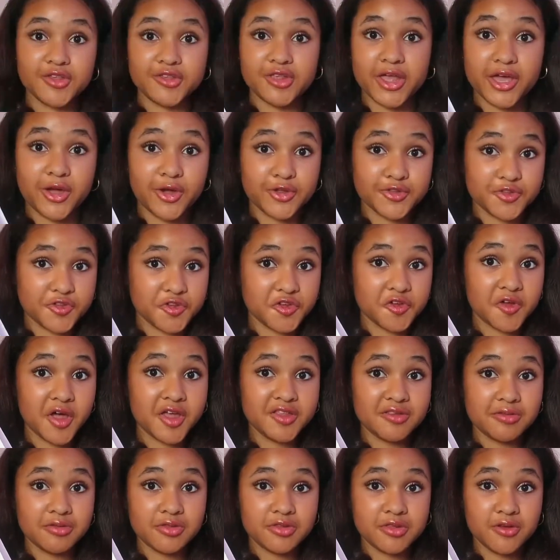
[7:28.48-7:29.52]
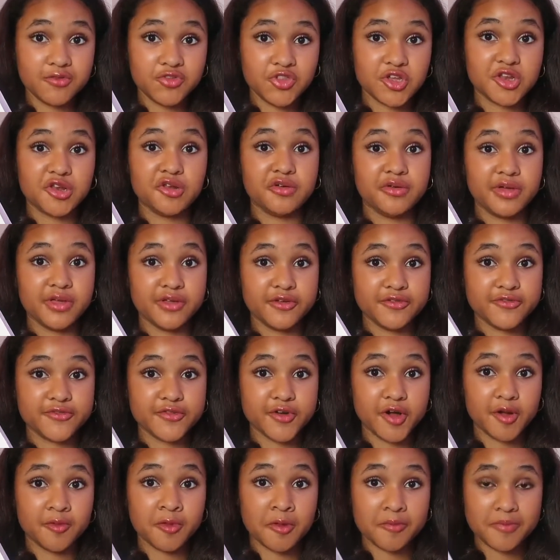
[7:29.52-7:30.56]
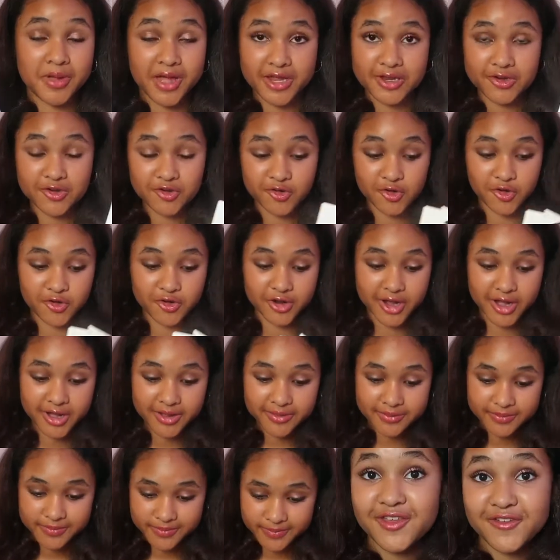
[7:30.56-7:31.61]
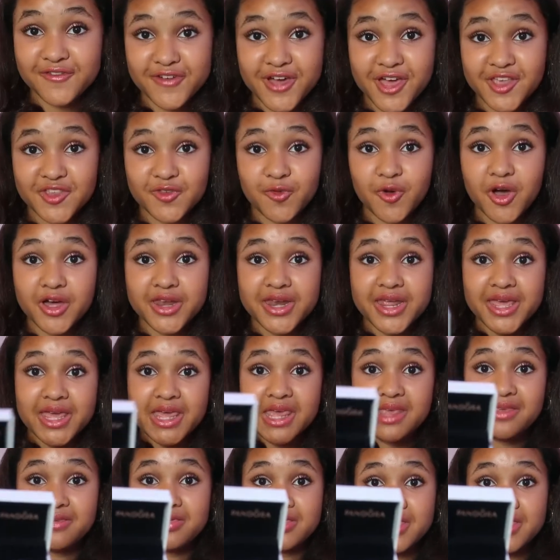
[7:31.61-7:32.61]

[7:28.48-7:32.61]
So I got two items of jewelry from Pandora. The first one is